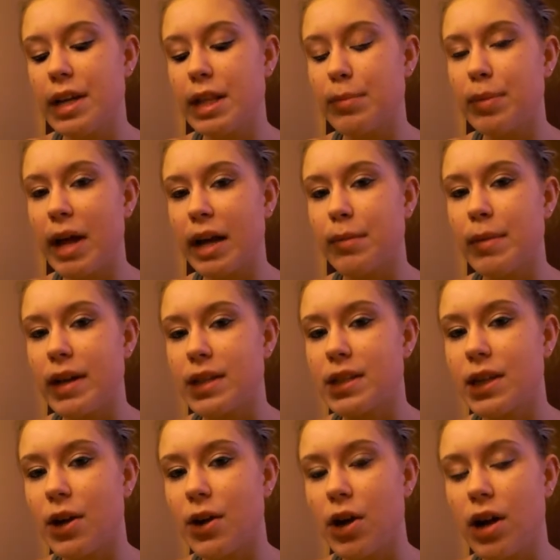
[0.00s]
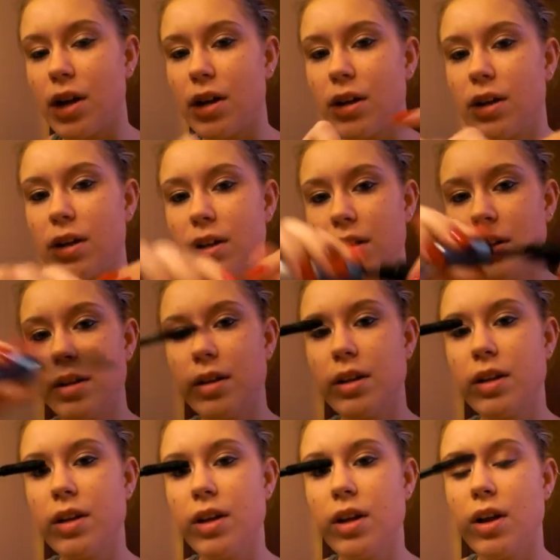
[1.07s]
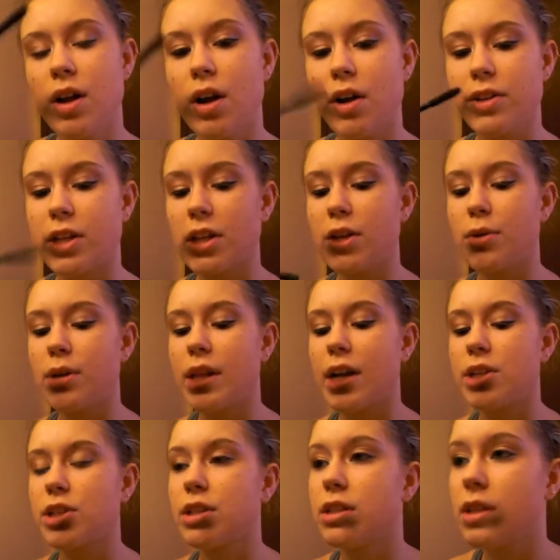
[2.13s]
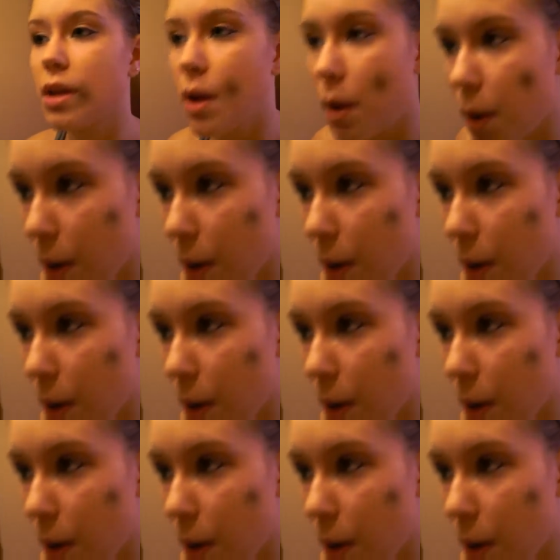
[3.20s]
the black mascara on the lower lashes.